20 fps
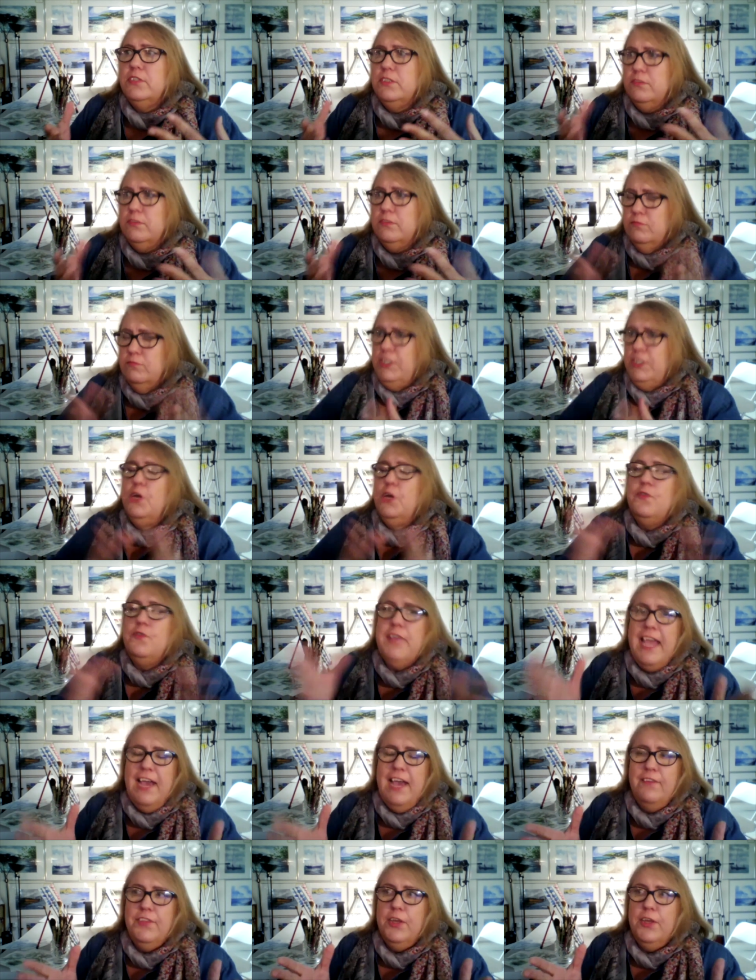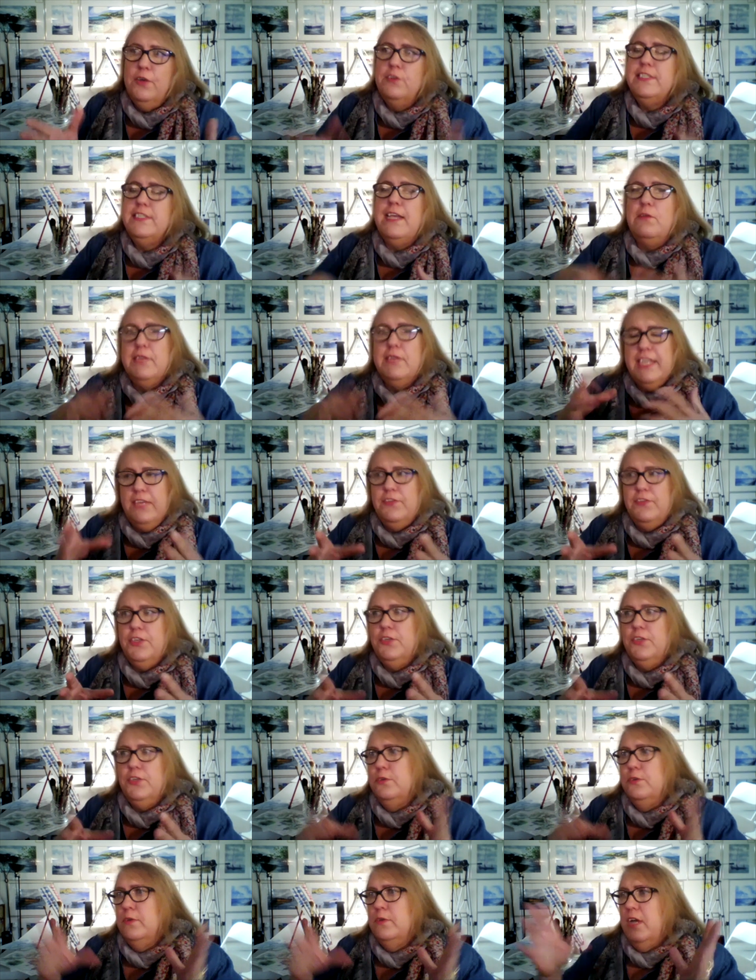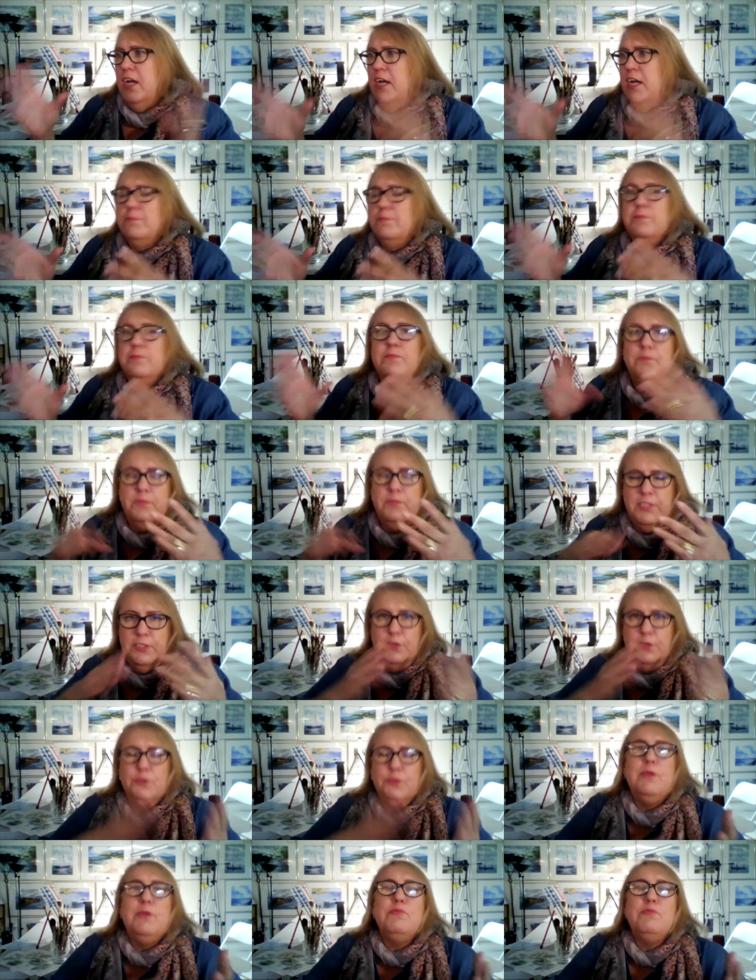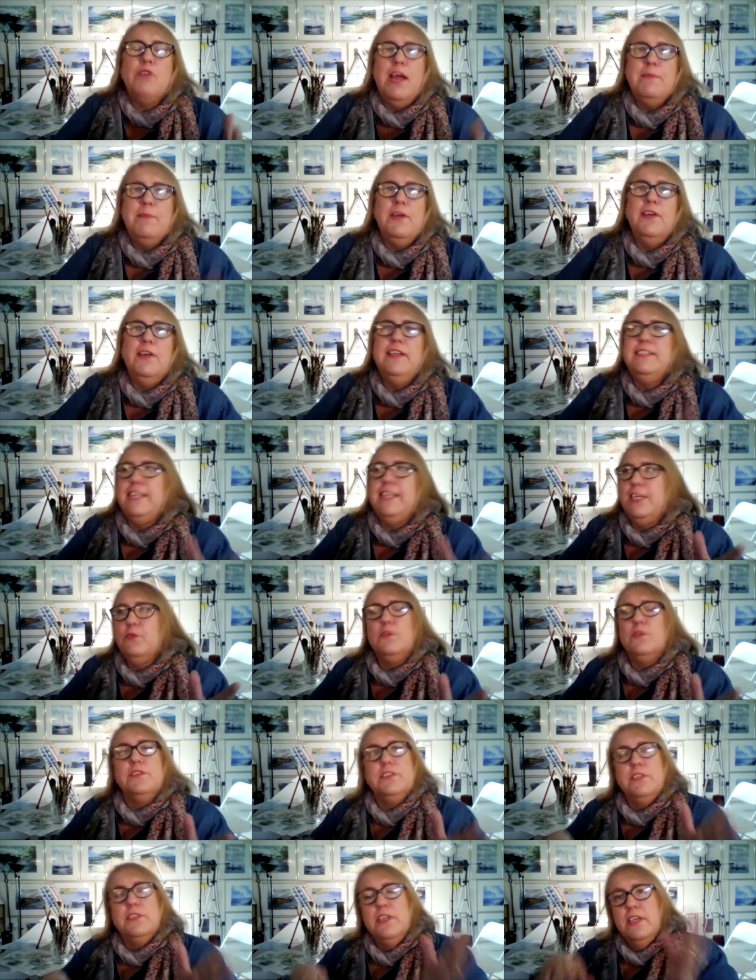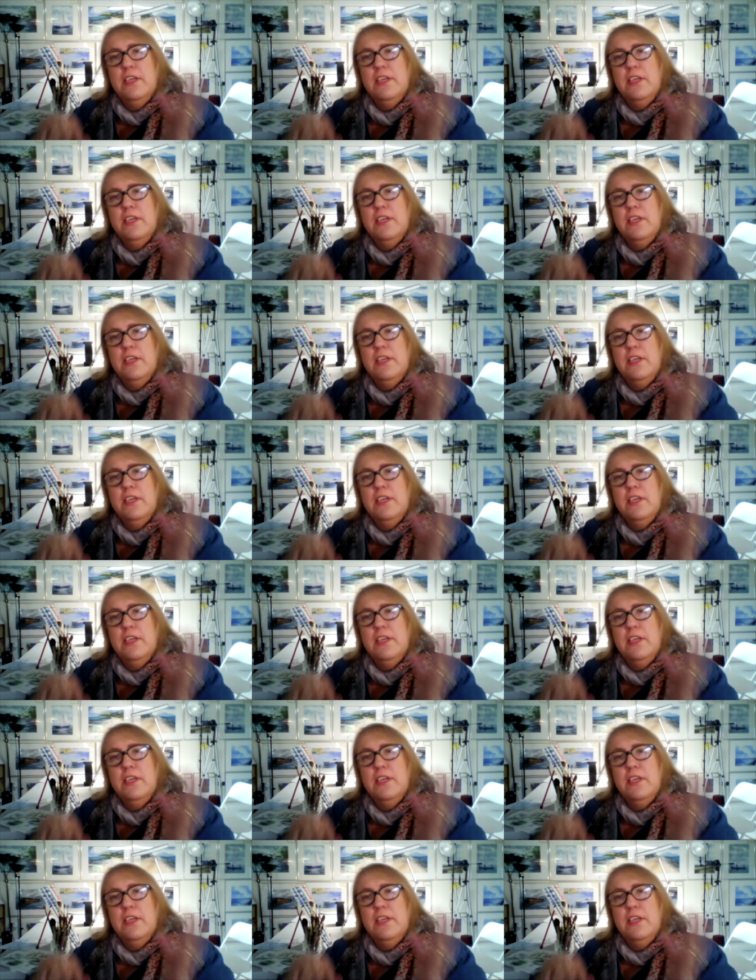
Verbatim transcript: you know, if you have those, that will give you, um, you know, three primaries equals